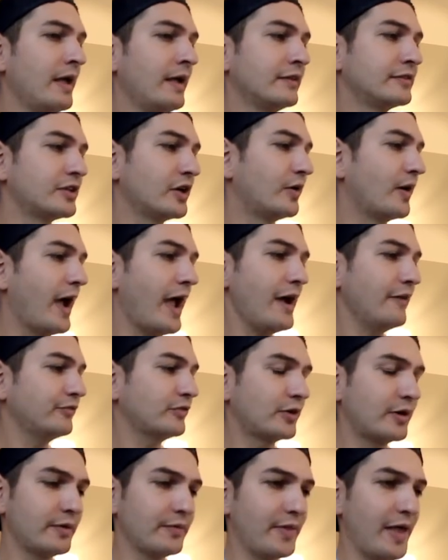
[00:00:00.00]
So
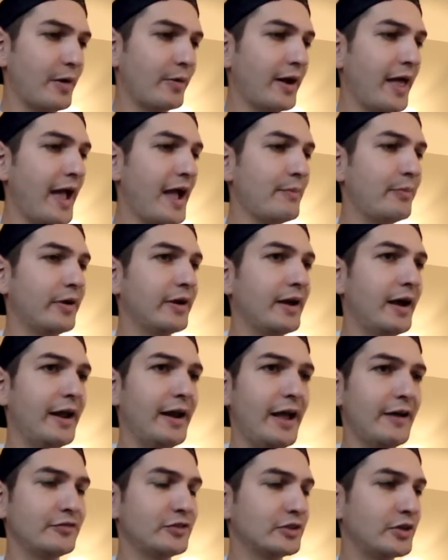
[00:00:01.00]
after that would happen, I'd
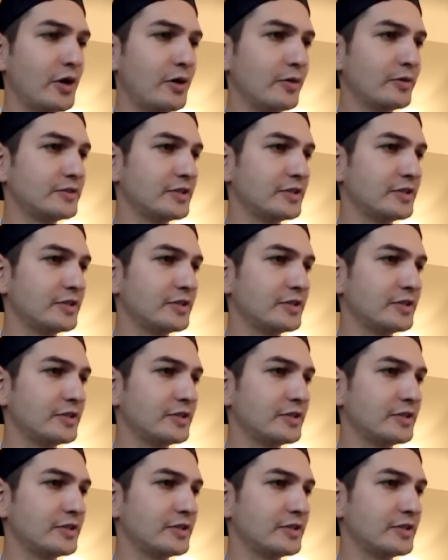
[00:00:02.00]
have to go